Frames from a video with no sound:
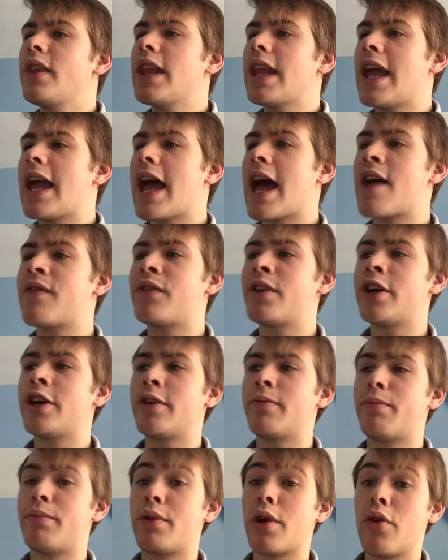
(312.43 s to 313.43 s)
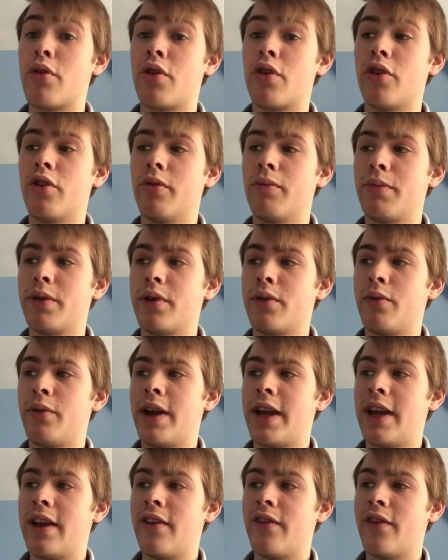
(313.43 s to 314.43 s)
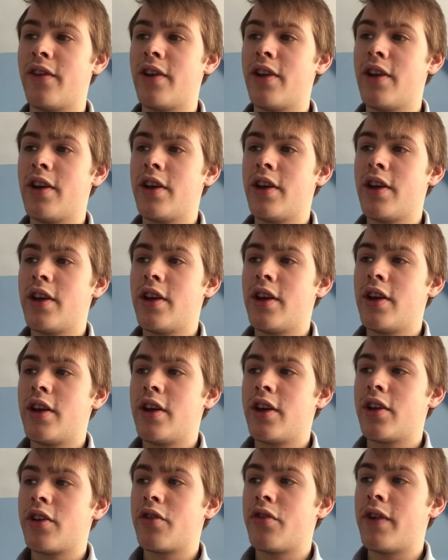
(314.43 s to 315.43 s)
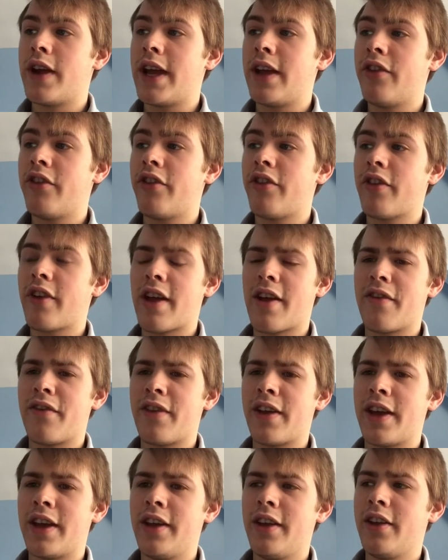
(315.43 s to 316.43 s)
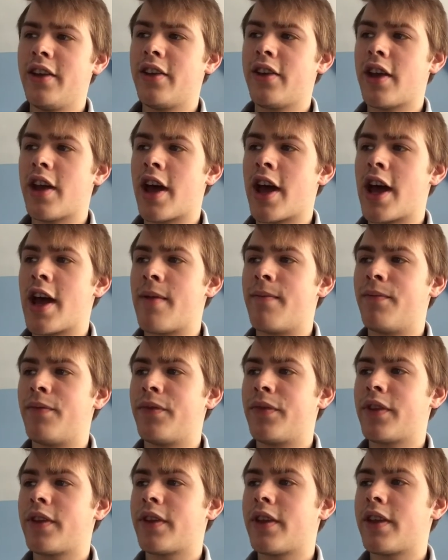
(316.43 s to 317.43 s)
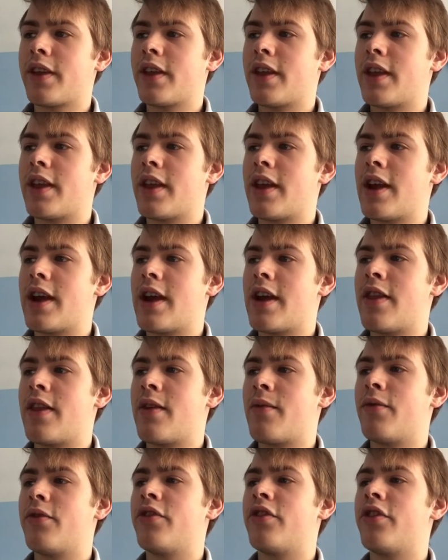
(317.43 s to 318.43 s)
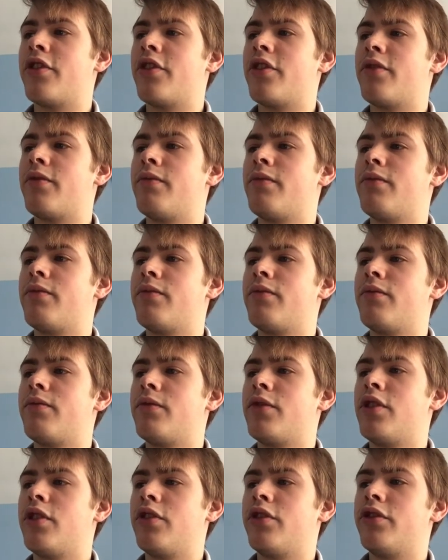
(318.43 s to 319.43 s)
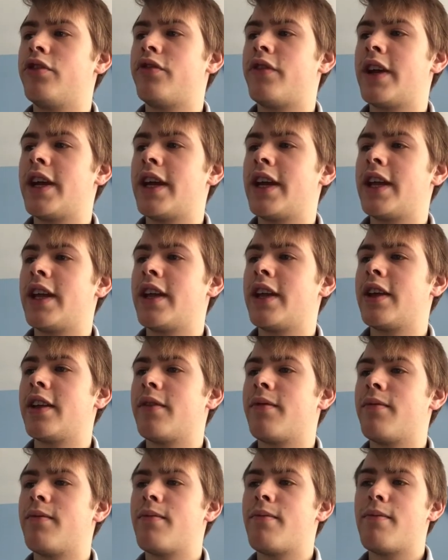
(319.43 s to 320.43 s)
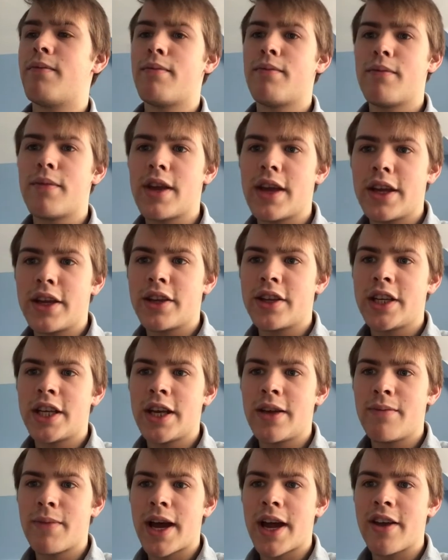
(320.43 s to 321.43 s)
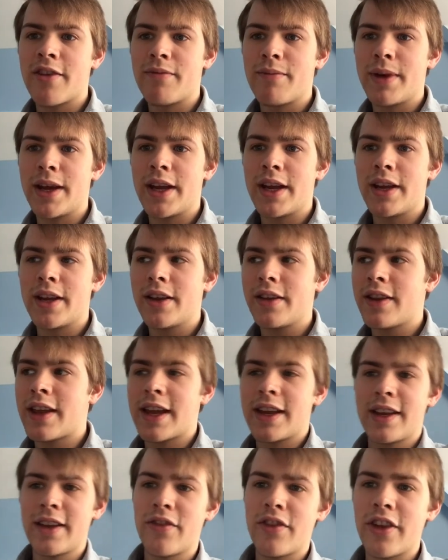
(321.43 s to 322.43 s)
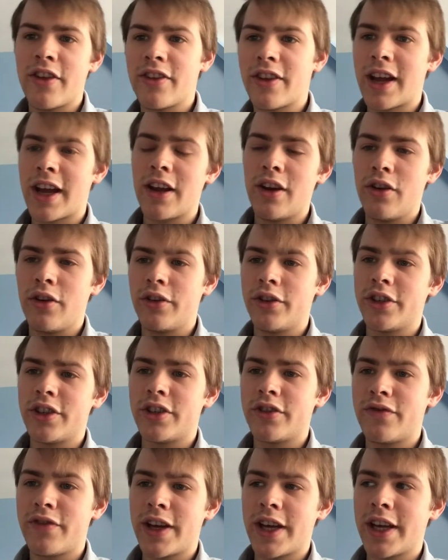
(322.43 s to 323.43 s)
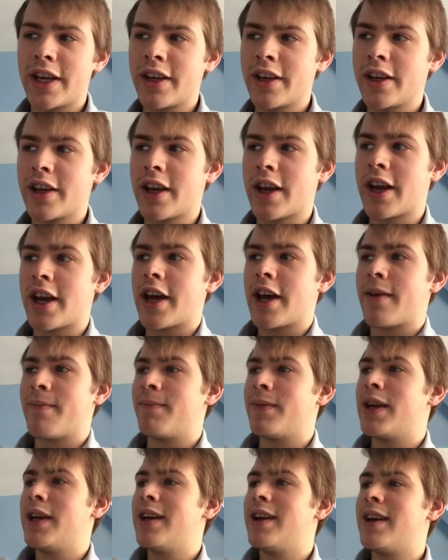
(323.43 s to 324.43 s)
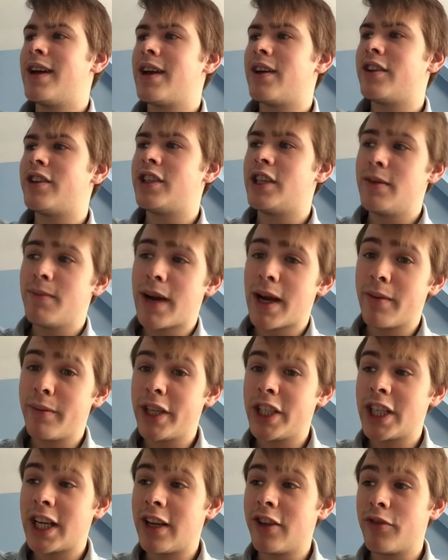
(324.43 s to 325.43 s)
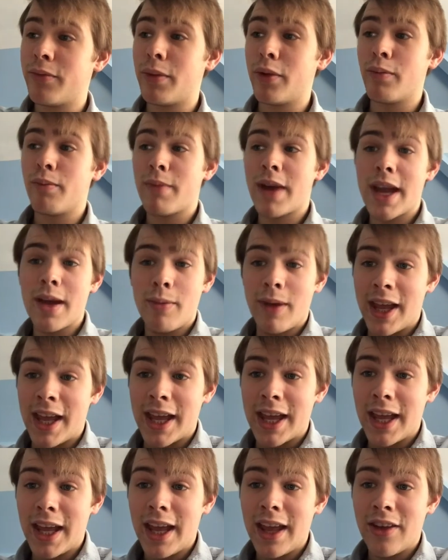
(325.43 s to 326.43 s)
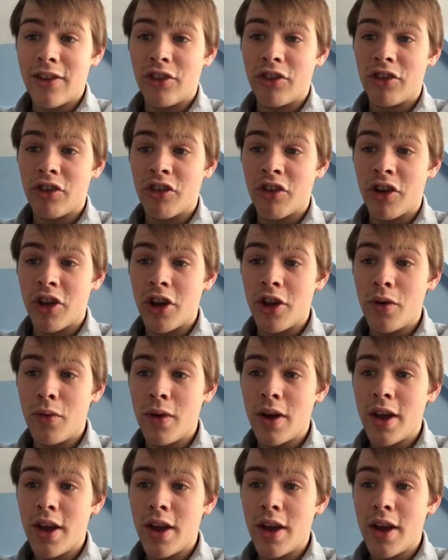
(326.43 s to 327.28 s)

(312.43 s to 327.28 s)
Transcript: Heather broke up with Chris, I think, and there was a lunch thing. She might have been, they did this like lunch thing. She might be jealous, but maybe he is too,